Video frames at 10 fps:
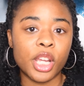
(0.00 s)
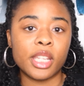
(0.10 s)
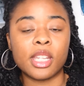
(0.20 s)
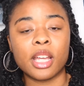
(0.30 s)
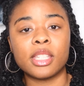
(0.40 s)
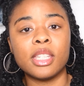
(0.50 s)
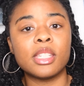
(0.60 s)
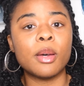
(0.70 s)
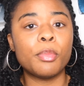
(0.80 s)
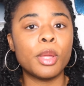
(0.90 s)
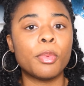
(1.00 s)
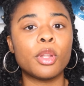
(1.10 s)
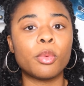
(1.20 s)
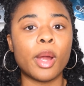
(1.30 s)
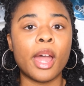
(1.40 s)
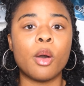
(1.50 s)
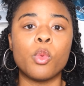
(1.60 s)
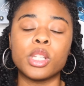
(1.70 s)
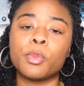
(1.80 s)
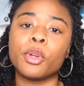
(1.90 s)
Chase. Now, I see some people
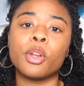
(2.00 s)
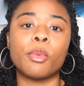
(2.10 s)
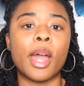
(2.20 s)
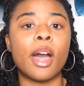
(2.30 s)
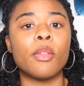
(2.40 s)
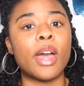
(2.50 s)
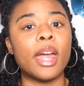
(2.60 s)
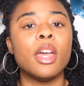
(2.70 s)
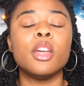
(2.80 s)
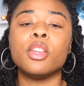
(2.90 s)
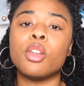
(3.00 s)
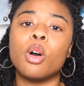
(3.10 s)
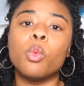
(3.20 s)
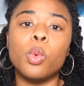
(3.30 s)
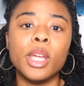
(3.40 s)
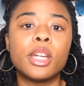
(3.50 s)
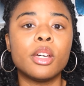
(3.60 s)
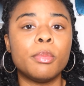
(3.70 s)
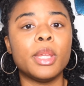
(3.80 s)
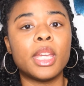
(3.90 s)
around whispering around that, you know, we
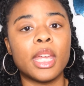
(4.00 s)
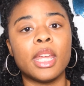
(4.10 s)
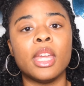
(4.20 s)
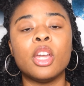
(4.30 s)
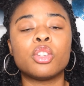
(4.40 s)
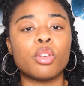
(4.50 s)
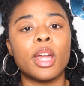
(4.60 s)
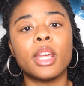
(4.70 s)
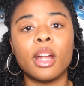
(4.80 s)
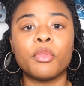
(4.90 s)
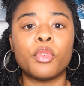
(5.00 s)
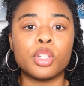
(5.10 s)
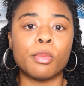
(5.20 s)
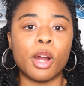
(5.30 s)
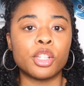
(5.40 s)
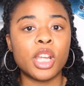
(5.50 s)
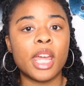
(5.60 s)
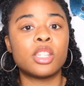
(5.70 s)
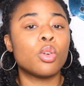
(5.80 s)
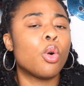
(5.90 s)
could be getting traded up for Ja'Marr
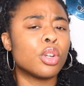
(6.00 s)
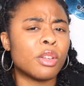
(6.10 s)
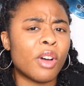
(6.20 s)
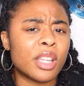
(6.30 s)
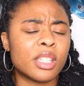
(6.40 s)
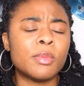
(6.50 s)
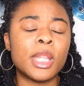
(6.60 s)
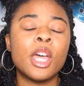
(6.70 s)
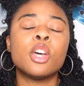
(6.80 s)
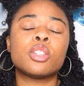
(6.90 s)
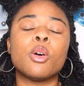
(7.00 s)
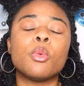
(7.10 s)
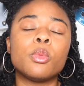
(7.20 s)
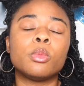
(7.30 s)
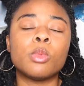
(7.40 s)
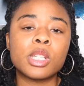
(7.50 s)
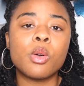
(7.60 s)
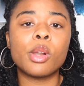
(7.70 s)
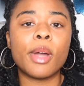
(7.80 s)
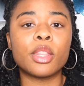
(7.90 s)
Chase or DeVonta Smith. So
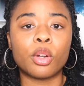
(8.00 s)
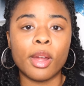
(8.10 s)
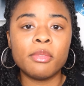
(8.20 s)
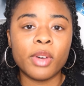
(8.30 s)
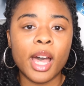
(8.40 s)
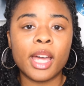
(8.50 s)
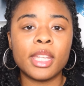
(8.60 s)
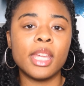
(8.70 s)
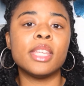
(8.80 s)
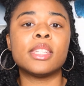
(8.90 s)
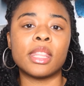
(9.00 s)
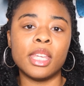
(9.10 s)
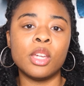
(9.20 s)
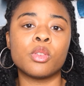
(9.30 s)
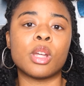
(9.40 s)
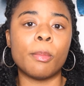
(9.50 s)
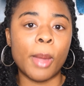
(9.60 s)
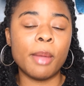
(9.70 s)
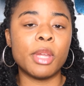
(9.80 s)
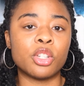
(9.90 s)
What's going around the grapevine is that the Eagles
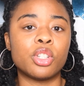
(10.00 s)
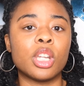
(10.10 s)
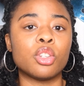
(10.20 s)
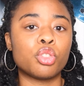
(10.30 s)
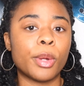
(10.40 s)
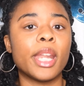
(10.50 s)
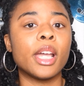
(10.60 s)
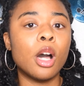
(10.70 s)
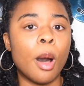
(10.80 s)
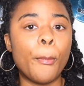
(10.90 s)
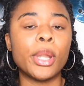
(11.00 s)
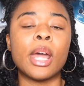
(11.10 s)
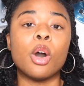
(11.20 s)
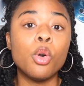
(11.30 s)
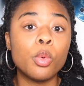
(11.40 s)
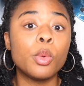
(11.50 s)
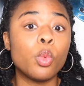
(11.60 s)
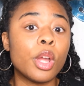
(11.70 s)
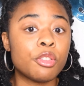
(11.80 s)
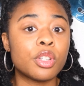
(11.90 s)
might be interested in trading up. Now, who
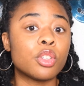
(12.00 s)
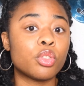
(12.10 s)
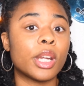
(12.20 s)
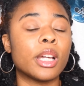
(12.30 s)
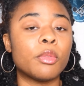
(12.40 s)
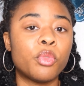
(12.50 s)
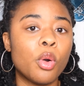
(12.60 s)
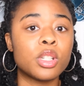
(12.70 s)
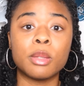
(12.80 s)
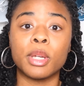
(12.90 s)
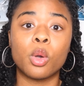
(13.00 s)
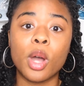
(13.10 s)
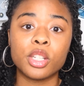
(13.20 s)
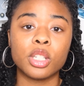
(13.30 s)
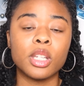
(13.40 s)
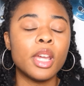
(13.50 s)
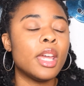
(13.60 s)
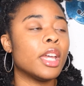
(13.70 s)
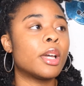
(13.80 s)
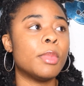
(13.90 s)
we're interested in trading up for is the big question.
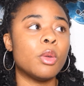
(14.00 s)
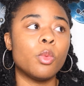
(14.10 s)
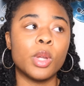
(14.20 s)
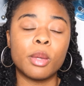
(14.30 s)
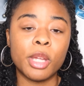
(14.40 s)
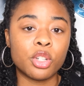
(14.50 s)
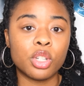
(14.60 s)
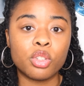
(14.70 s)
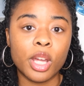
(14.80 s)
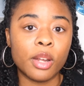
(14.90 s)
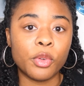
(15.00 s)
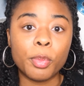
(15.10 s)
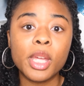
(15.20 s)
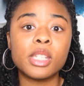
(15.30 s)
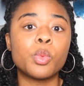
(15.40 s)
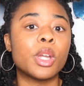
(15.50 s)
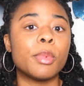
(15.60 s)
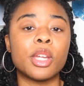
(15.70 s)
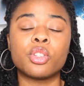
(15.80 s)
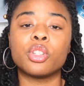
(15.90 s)
It could be we could be interested in trading up for Pitts. We
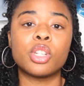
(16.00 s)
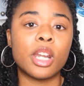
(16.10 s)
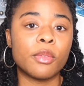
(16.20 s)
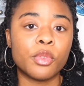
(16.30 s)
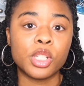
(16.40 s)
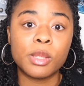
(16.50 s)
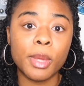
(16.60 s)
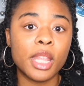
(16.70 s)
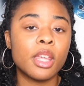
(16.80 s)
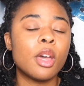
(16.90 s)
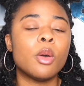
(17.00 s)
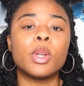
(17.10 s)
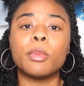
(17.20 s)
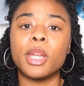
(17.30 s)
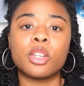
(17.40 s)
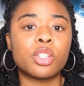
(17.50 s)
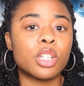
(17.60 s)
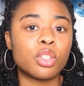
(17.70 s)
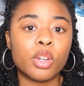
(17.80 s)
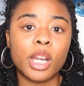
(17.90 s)
could be interested in trading up for Smith. We could be
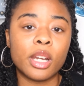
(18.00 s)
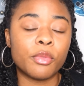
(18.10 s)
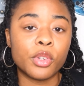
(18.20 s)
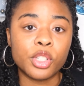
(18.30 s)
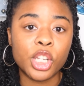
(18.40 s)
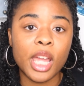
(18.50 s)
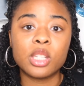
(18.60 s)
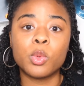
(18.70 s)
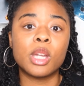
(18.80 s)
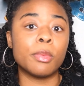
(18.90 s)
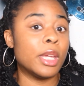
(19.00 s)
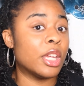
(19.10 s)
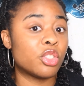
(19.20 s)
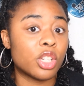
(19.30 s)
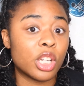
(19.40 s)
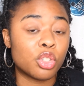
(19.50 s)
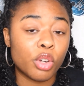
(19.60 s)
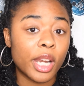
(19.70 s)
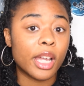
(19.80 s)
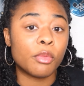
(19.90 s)
interested in trading up for Chase. We could be interested in
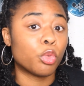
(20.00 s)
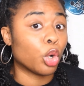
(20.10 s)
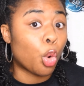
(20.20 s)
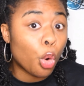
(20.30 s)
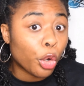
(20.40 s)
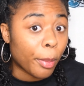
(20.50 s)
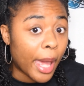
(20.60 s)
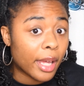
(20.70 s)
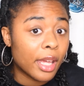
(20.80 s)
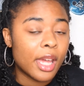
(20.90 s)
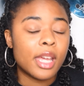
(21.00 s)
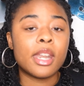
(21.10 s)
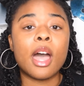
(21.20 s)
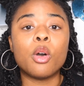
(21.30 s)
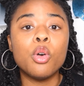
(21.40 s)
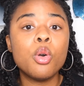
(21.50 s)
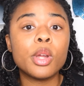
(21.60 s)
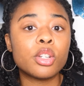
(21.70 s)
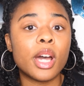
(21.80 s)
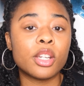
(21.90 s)
trading up for a quarterback. Now, who
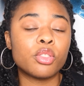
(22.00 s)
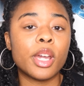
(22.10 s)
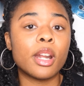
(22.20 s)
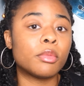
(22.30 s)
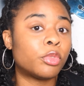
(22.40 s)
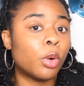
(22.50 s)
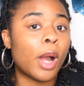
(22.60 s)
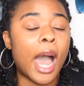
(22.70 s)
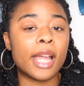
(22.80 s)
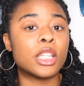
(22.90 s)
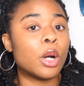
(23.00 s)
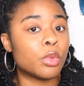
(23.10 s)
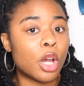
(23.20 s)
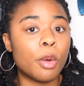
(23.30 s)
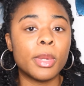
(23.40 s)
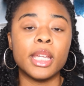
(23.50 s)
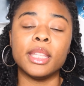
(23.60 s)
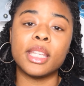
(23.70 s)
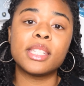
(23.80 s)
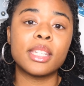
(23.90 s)
we're trying to trade up for, I don't know. But
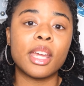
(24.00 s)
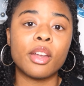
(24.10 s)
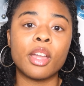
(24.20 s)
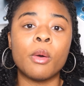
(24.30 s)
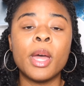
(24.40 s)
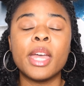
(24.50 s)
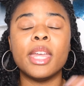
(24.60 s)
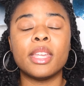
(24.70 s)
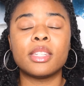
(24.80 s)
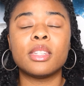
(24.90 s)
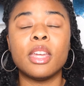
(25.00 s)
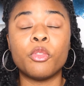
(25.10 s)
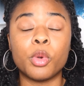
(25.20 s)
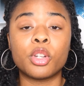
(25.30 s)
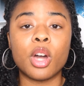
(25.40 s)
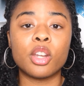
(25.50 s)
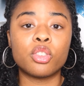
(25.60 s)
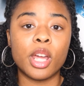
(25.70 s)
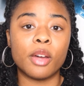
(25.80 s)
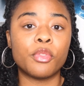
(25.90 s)
in this scenario, it's if we're trying
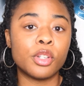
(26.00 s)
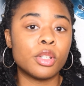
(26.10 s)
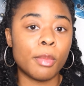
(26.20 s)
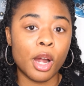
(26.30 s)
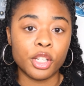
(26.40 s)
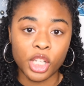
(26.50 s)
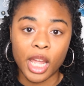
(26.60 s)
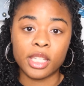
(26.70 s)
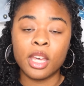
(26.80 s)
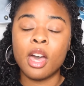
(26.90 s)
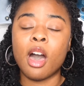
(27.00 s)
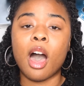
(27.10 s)
to trade up for Ja'Marr Chase.